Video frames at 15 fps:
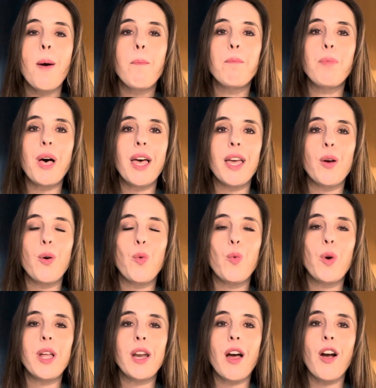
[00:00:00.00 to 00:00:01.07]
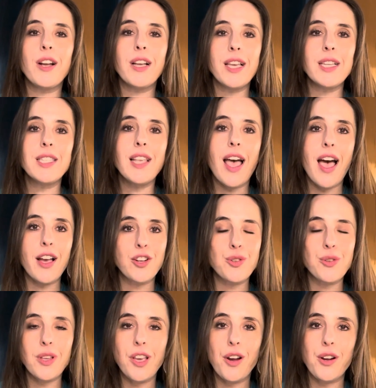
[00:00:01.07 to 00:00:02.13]
But when our guests
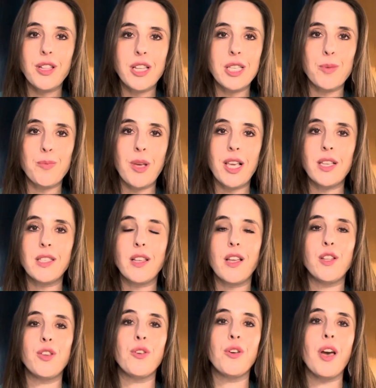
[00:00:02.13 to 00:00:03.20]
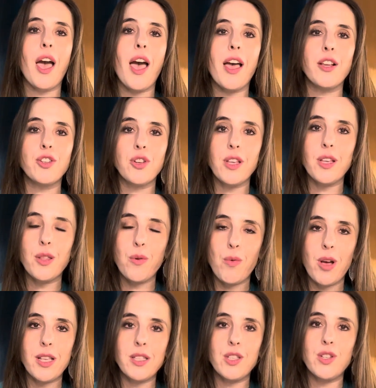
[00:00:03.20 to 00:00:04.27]
actually are in the space and you're actually the
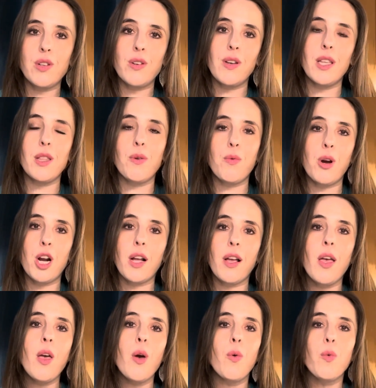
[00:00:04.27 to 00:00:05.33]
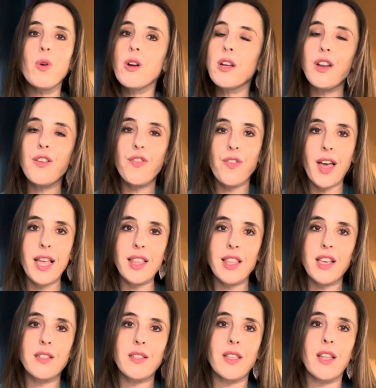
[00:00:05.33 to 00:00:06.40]
ones doing the work, we're going to find
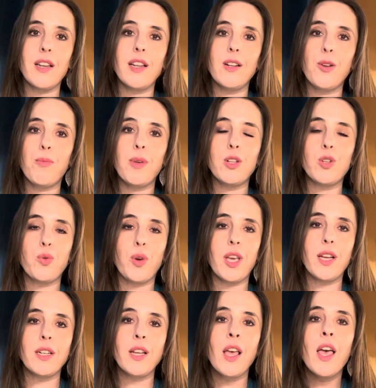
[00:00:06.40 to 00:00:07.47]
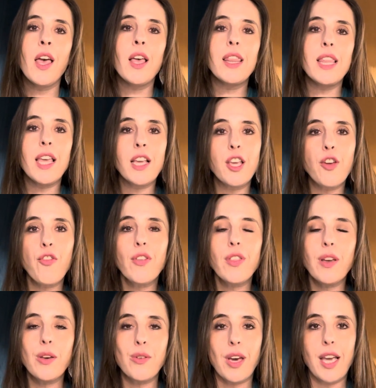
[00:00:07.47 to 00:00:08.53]
things that need to be tweaked. Thank you for
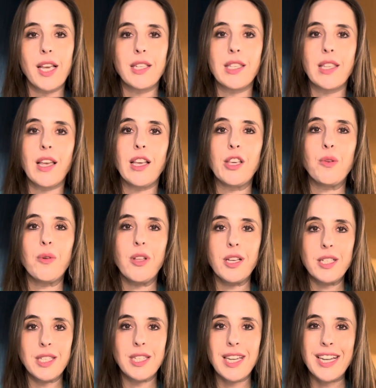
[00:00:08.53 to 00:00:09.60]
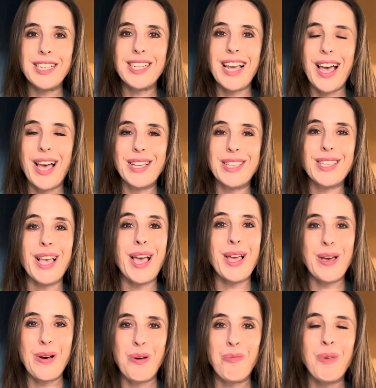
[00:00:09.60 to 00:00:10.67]
the grace that you will extend to us, I
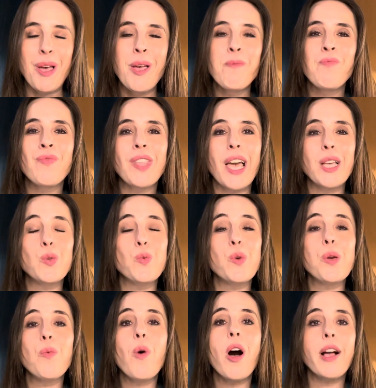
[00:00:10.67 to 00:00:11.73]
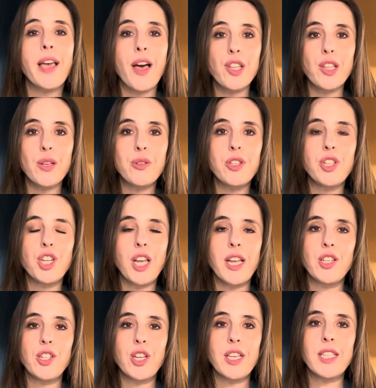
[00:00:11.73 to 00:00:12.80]
hope, as we walk out those
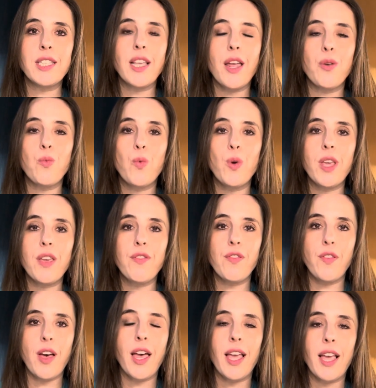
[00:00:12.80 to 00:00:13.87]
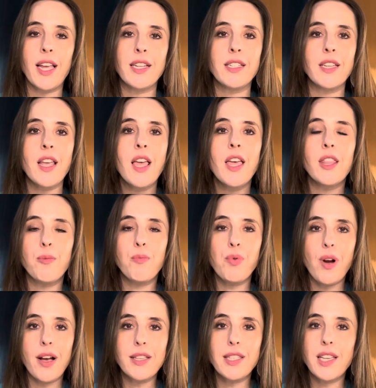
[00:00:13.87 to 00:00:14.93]
changes and we find the
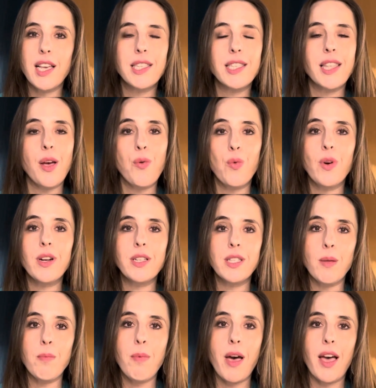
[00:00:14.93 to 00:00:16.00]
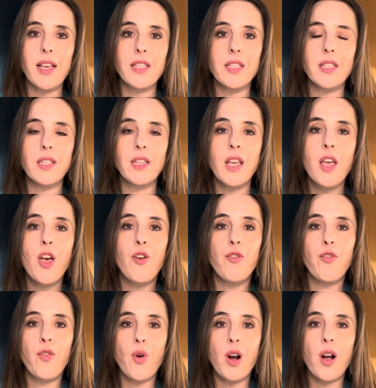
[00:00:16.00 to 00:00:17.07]
process that works the best
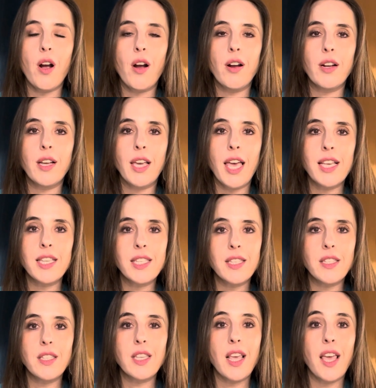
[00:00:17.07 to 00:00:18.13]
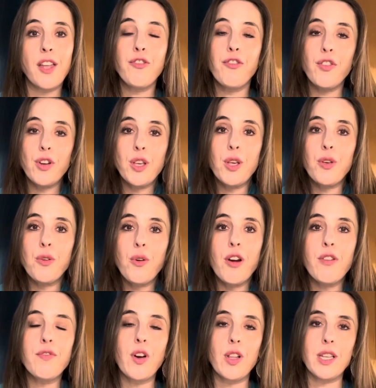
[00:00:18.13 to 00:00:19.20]
for our guests and for you,
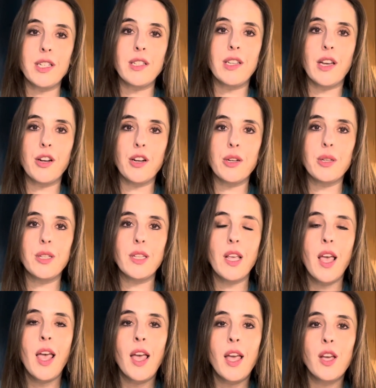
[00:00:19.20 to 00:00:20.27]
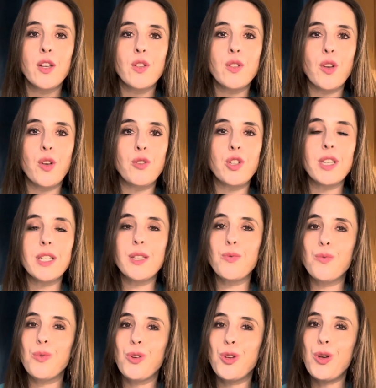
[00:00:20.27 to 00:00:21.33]
our volunteers. So just
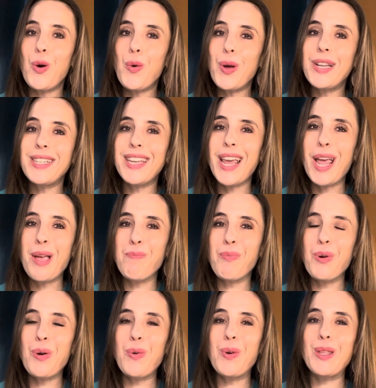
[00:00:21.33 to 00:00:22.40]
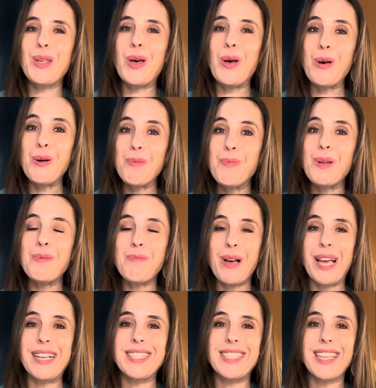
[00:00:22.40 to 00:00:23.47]
go into April with an open
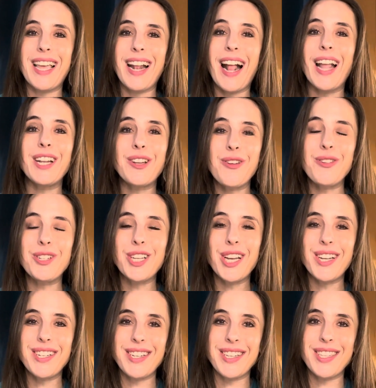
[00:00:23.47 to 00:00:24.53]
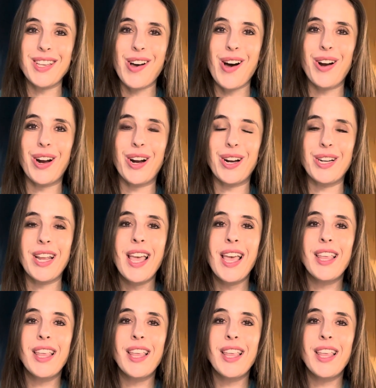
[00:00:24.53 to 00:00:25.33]
mindset. I know change is hard.